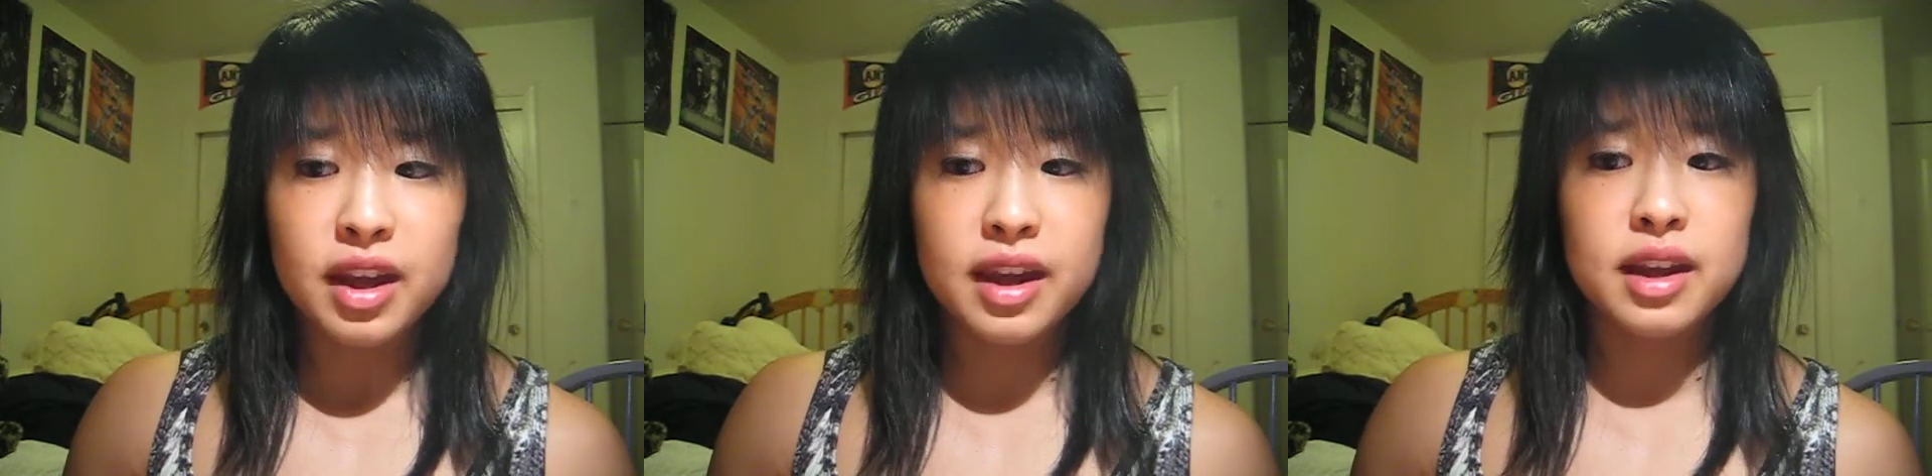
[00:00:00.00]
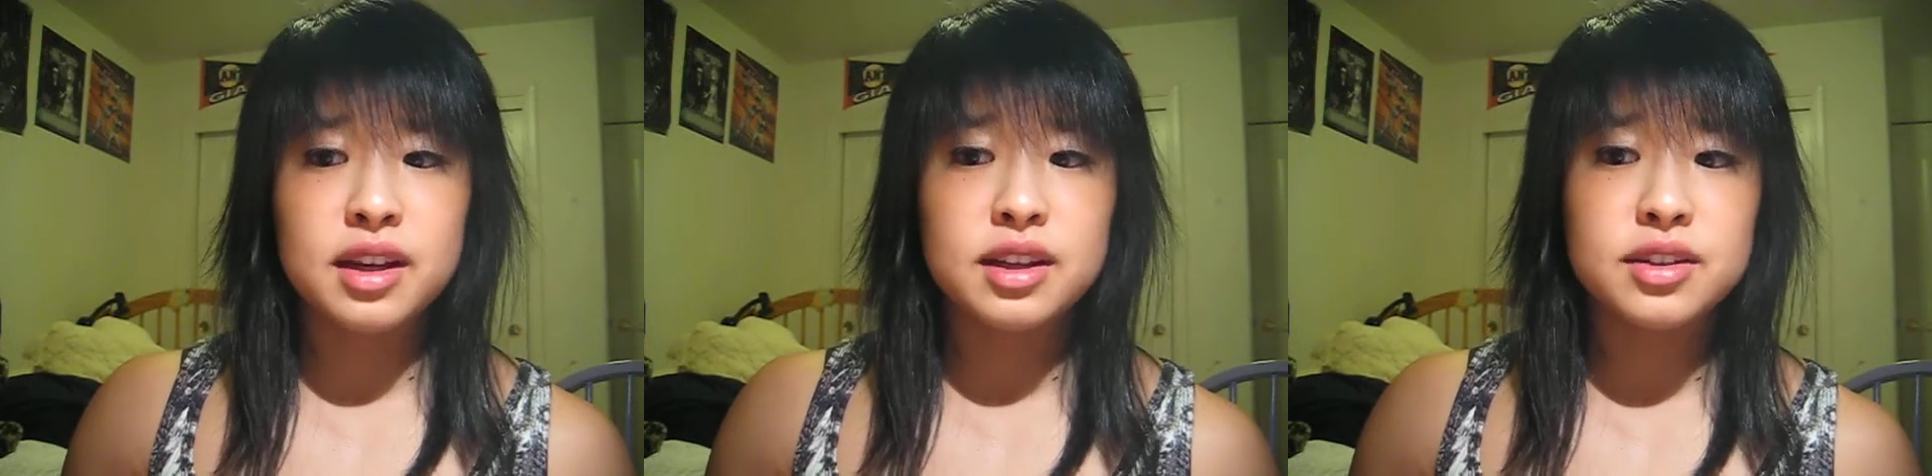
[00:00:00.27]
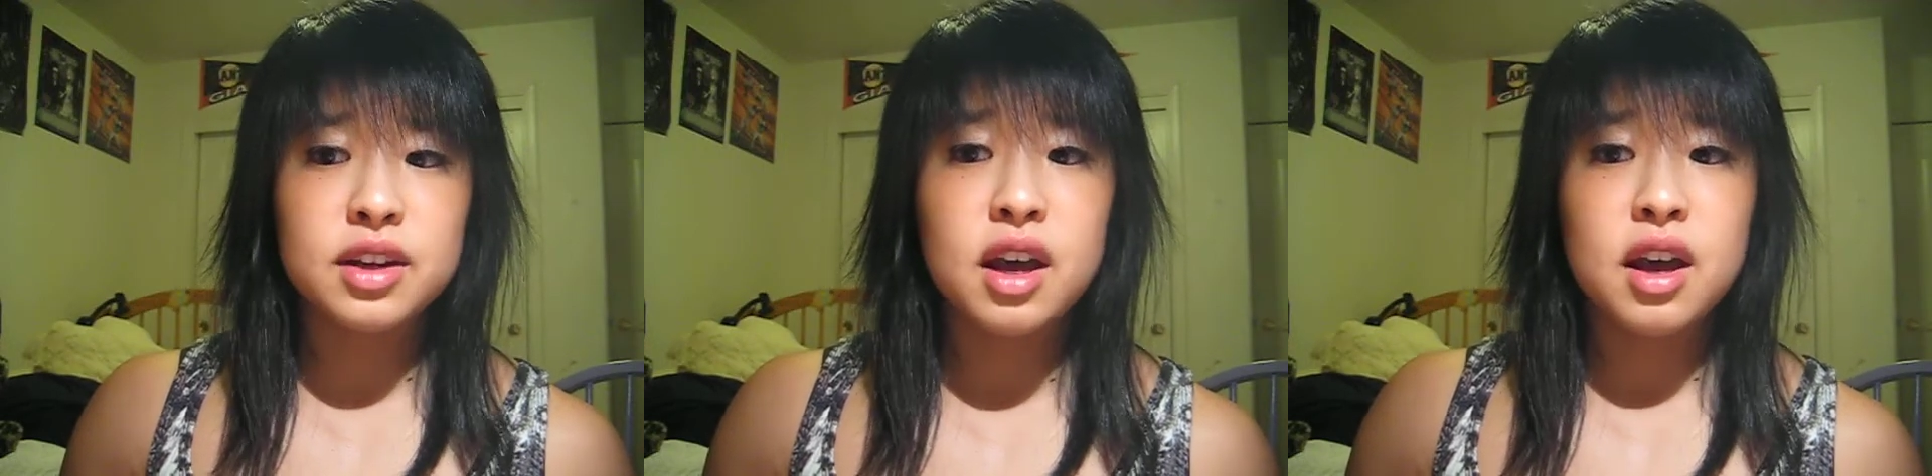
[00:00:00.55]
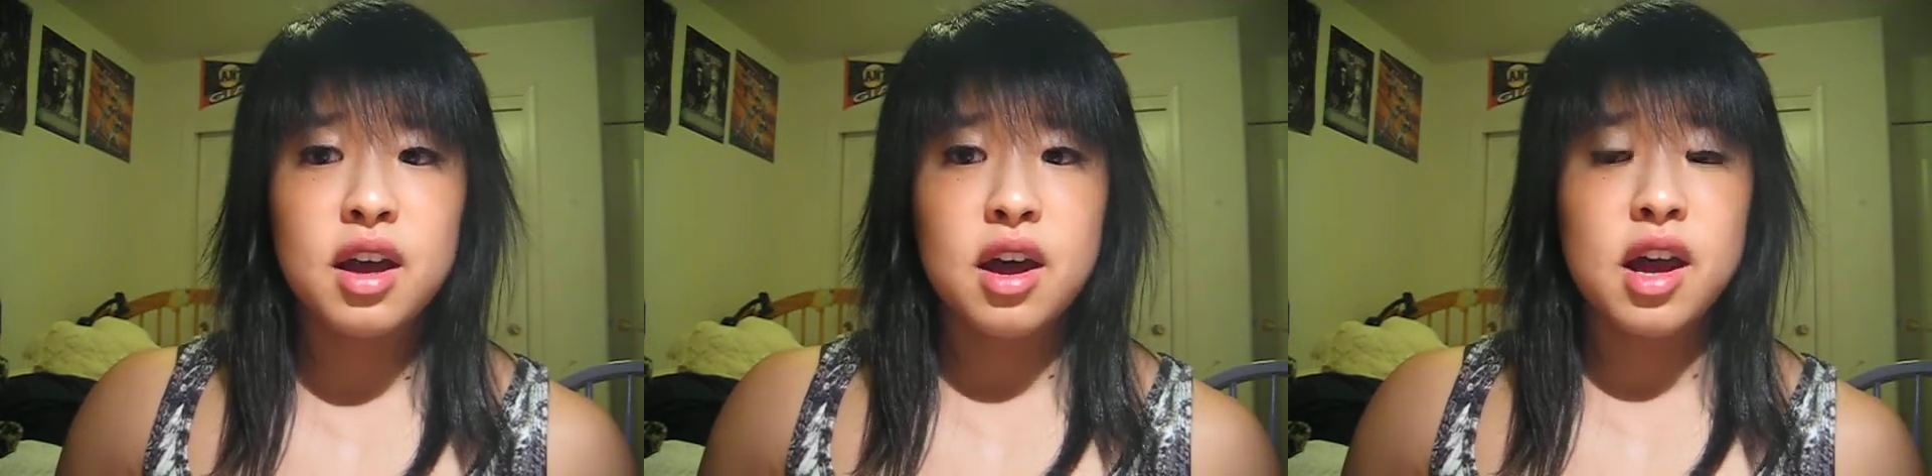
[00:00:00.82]
And
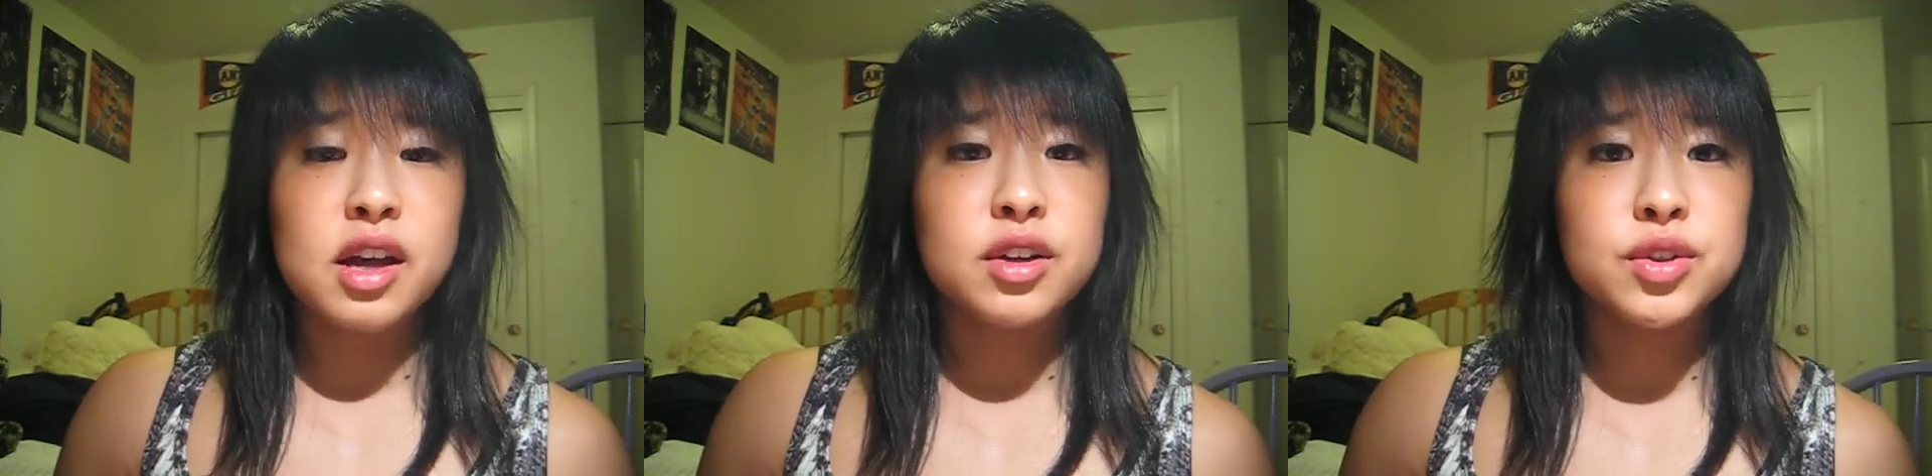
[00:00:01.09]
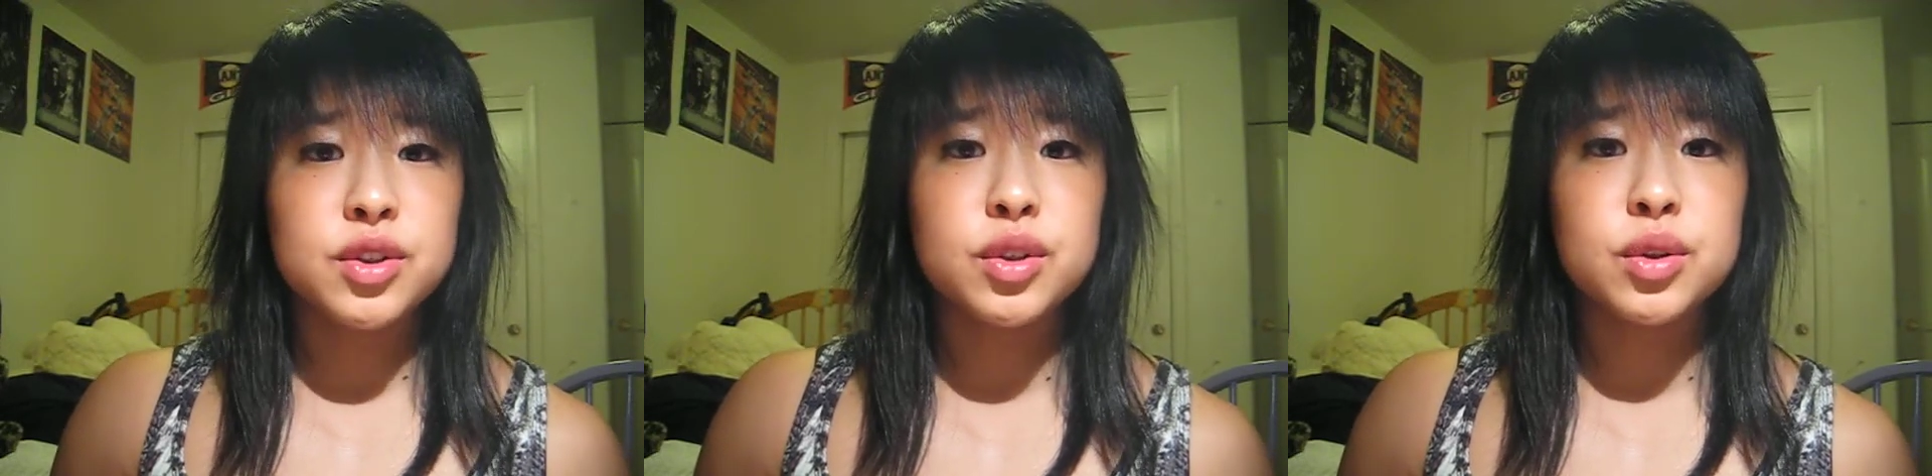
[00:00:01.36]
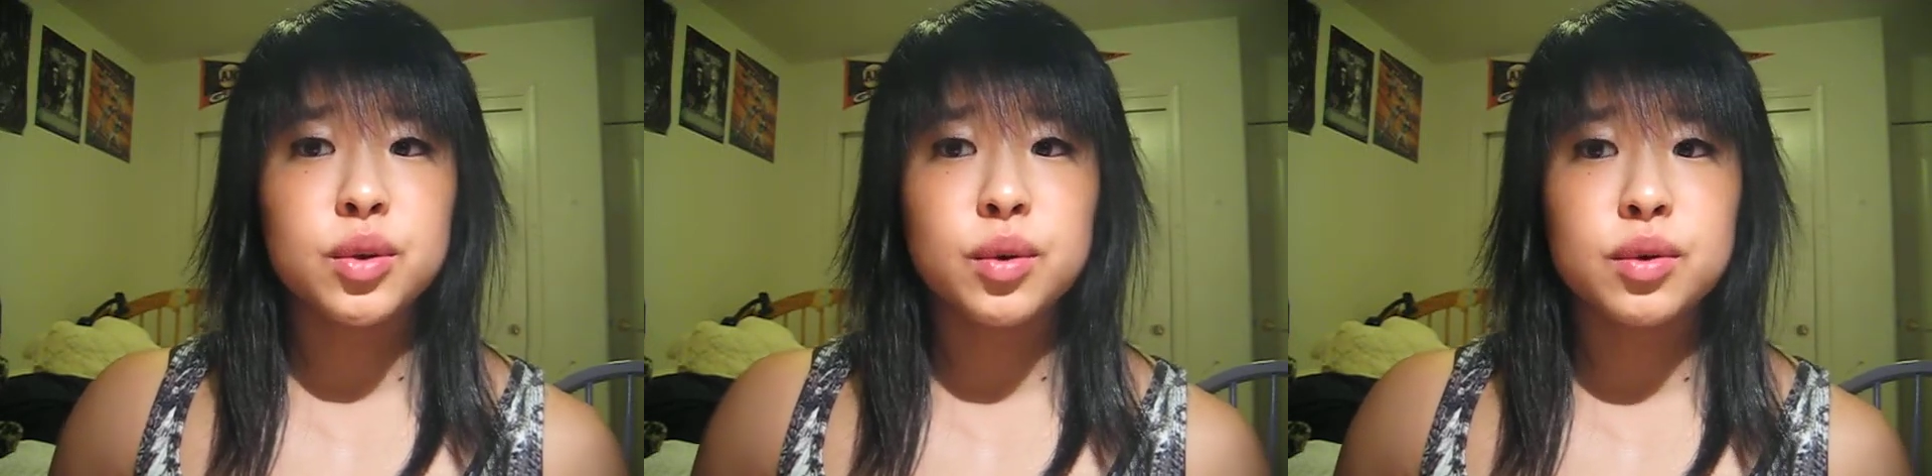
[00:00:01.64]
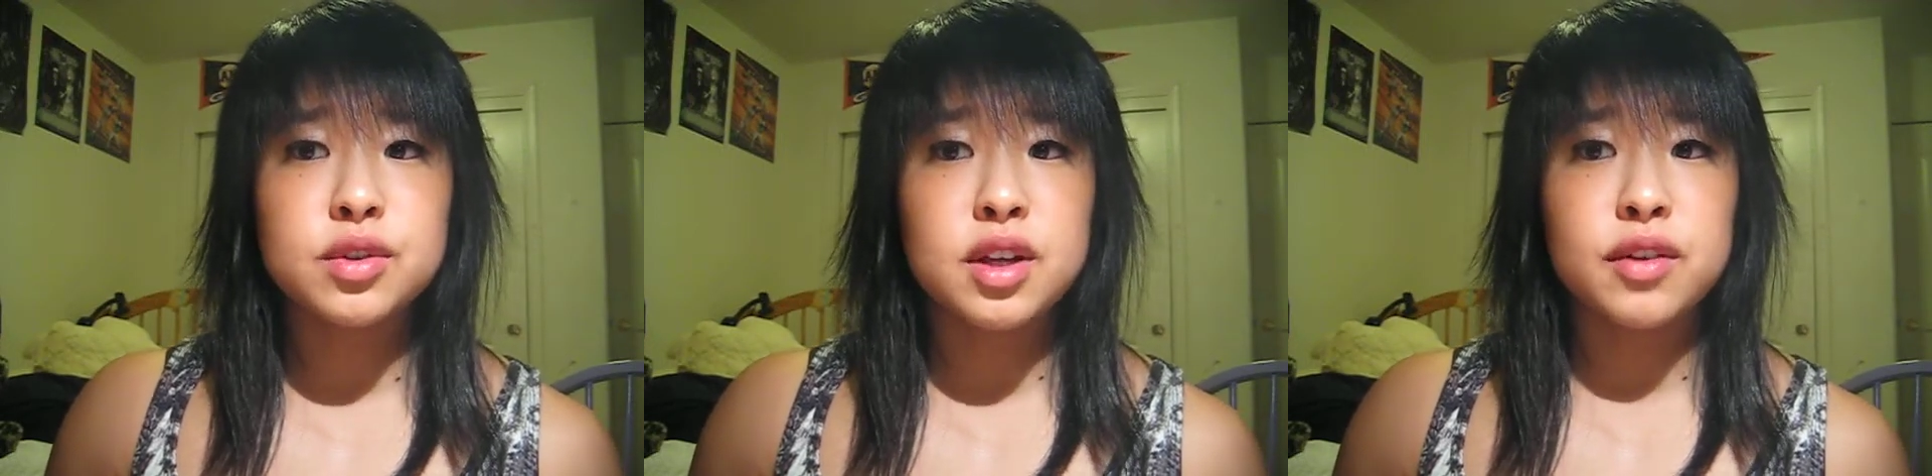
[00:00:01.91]
I
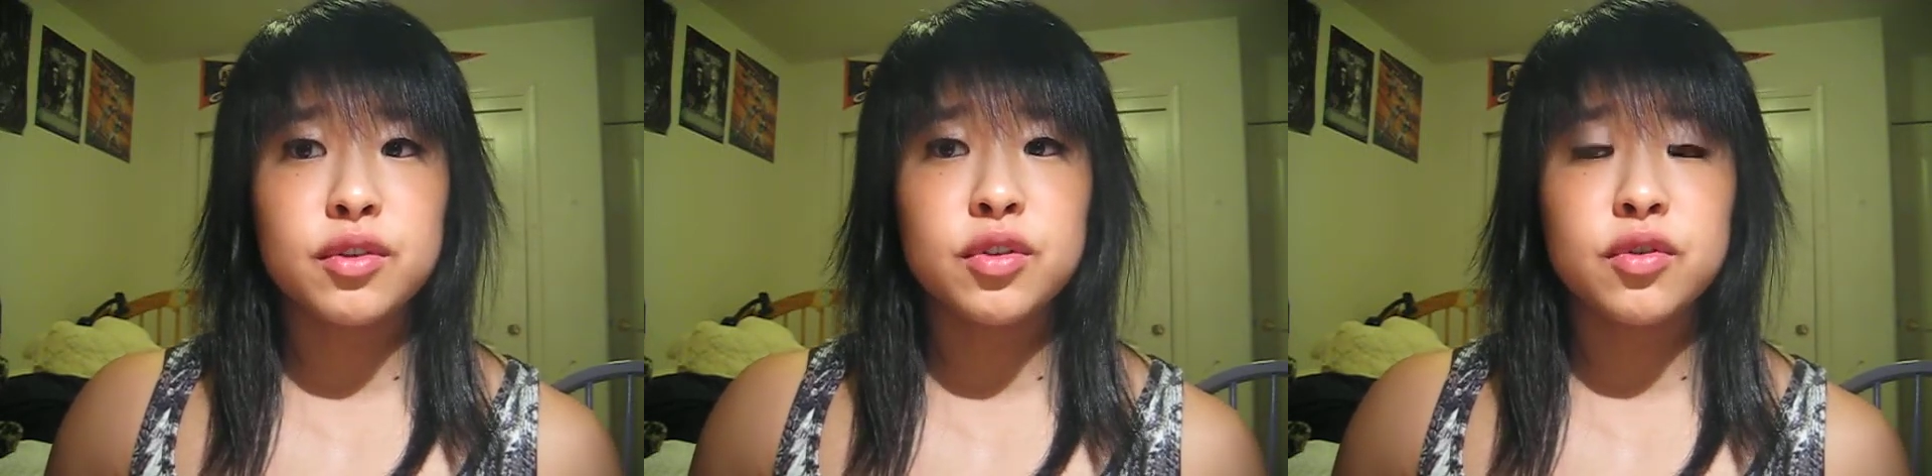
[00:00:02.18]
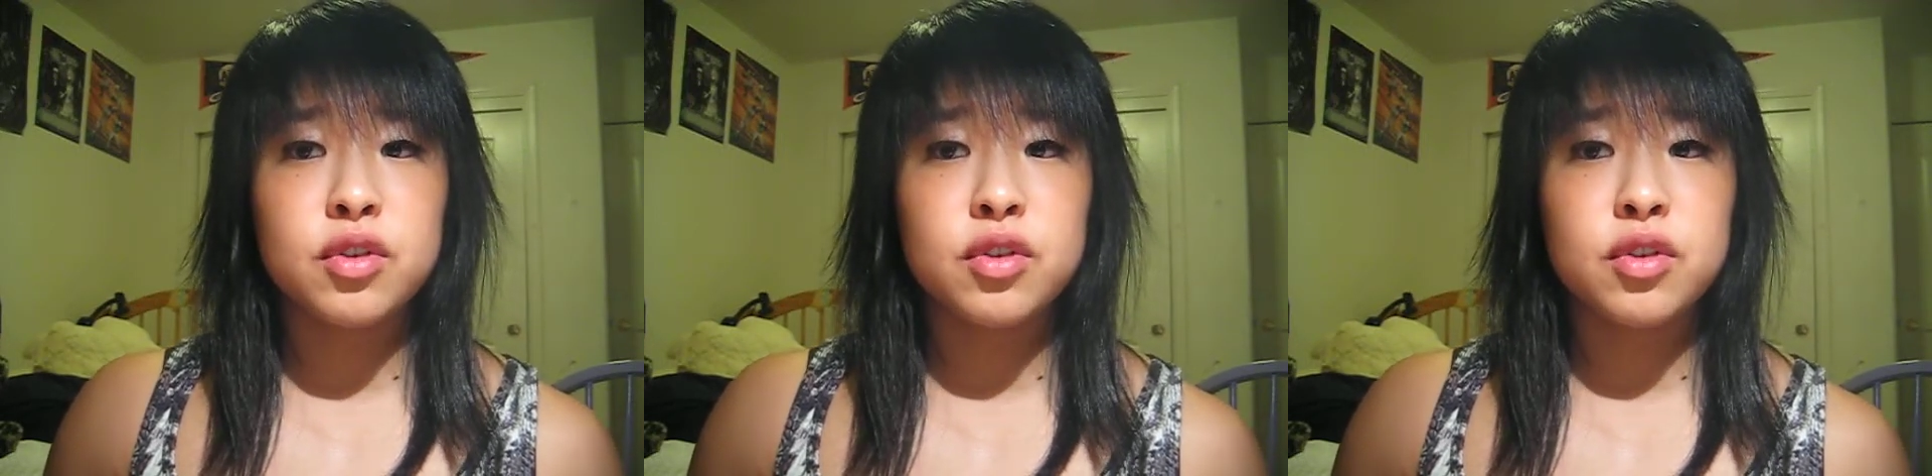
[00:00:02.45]
also suffered